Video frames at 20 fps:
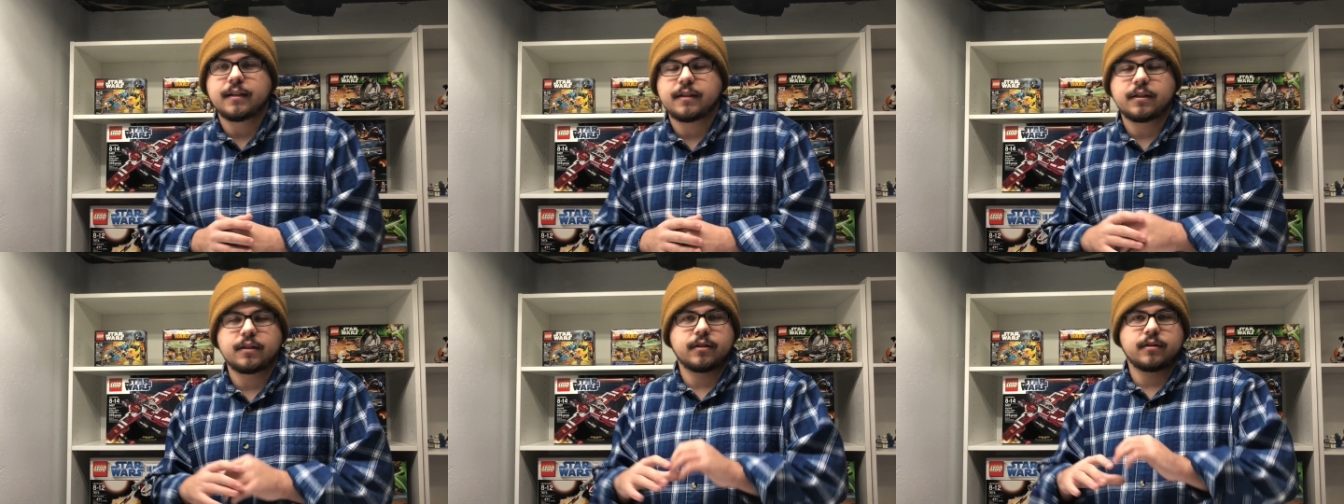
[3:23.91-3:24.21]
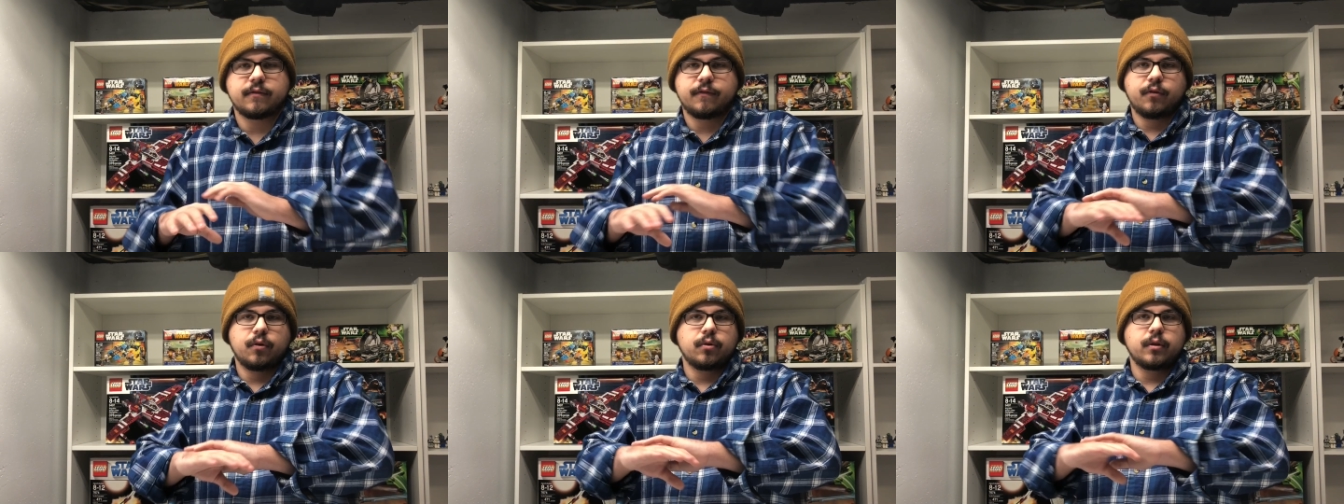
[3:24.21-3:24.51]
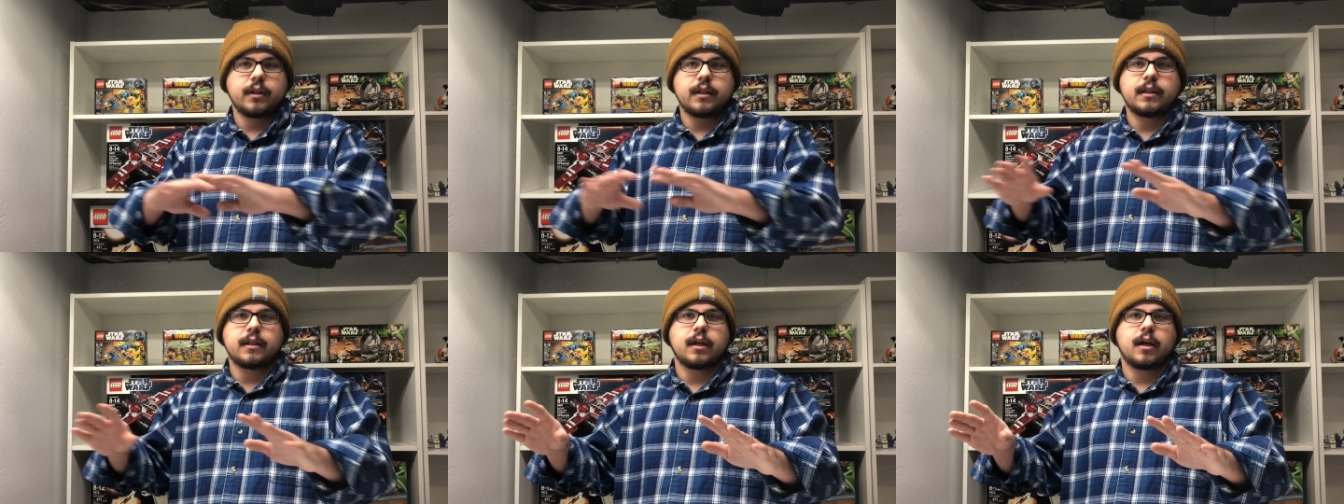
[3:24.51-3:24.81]
It's just
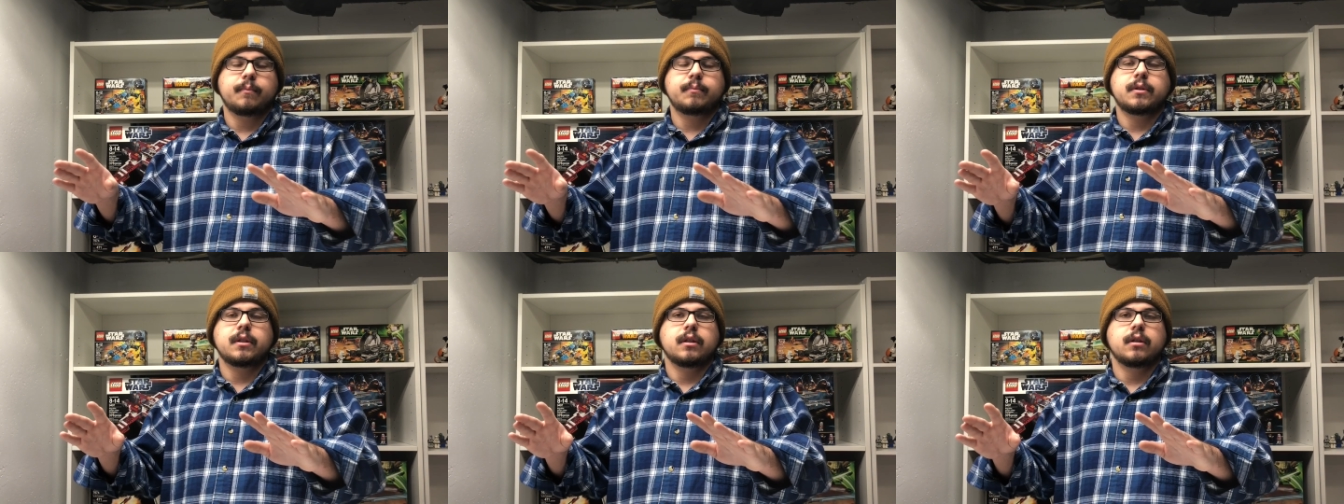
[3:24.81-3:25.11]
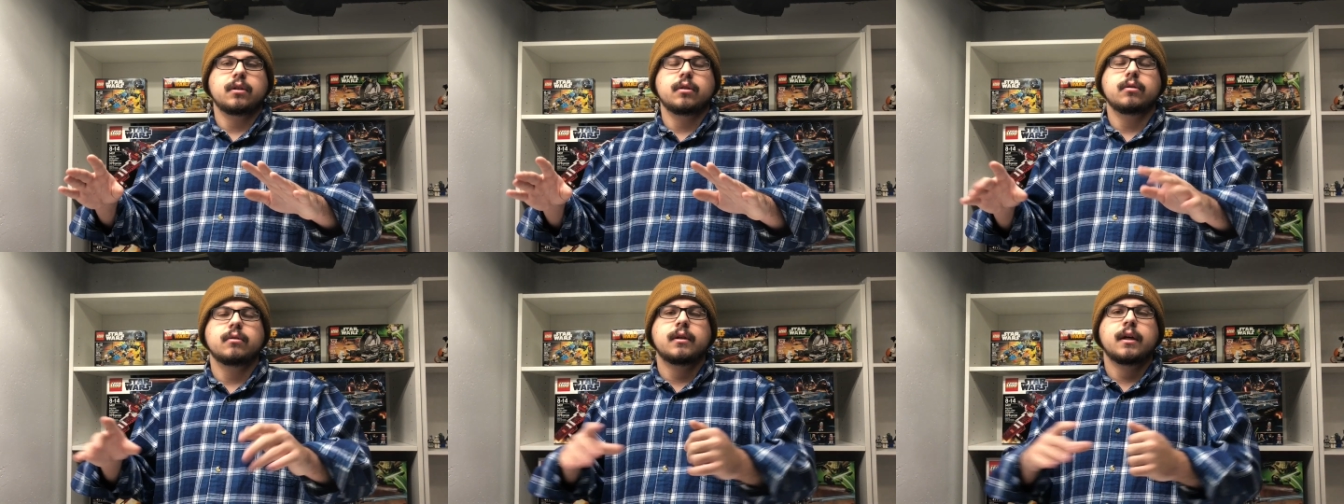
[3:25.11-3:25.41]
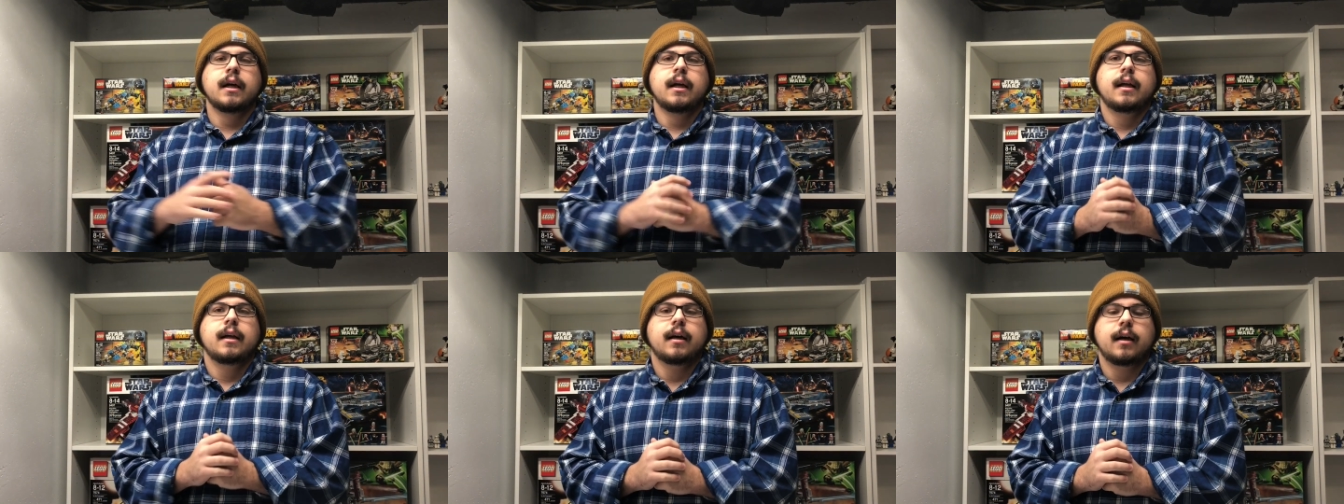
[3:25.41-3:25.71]
fully up to you.
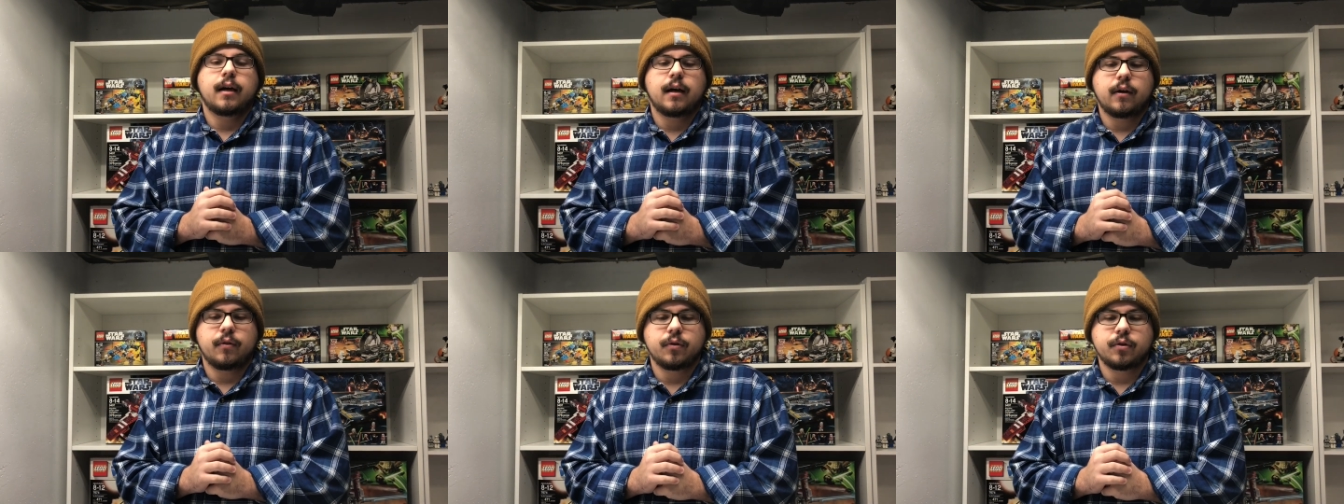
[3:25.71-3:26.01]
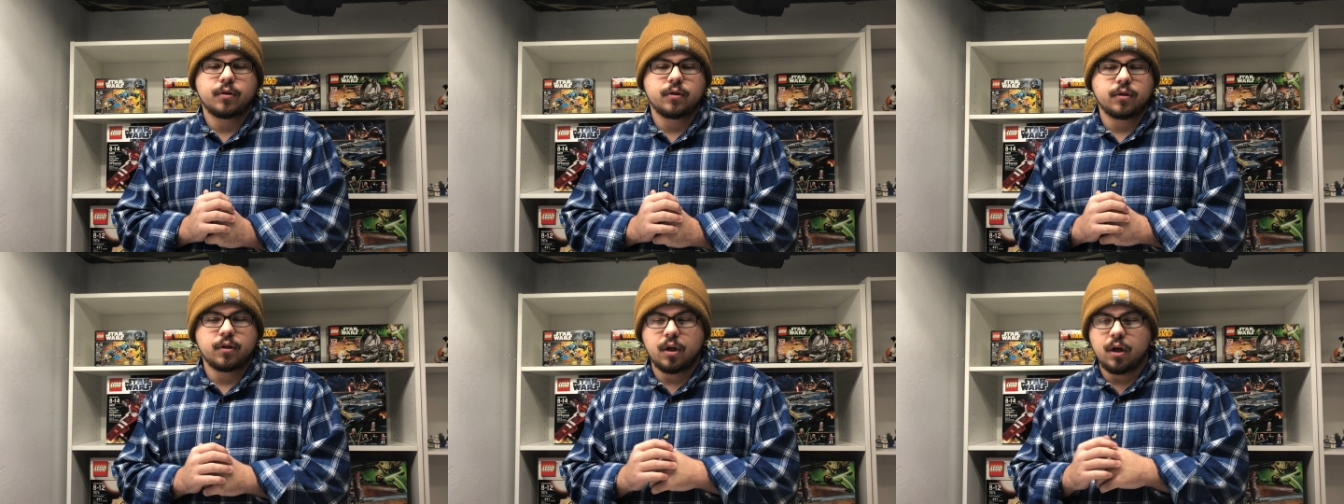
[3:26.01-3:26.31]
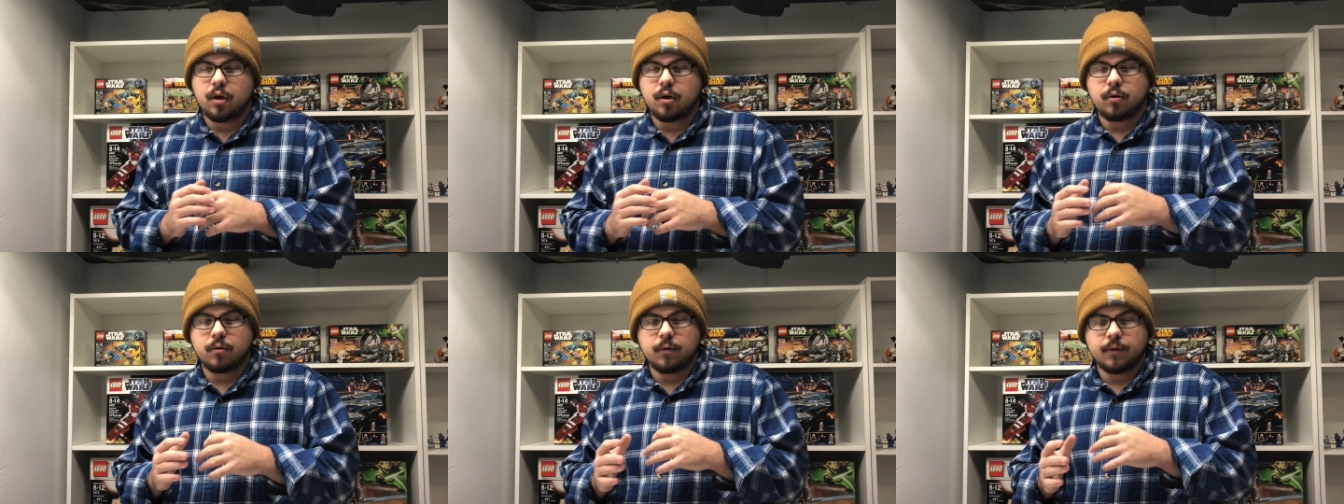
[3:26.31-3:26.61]
Uh, there's
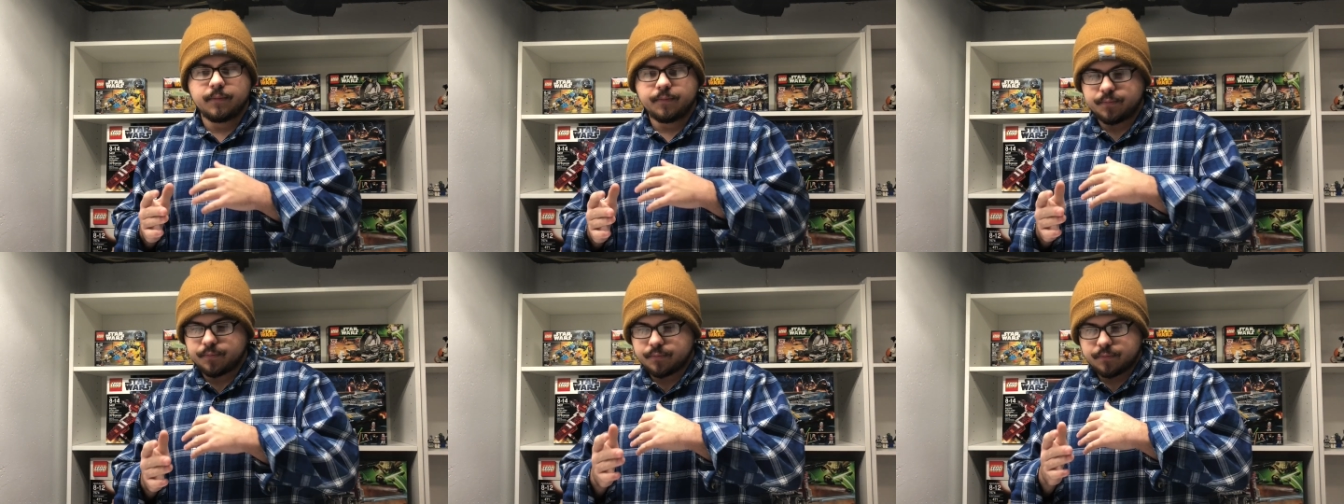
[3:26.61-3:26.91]
no,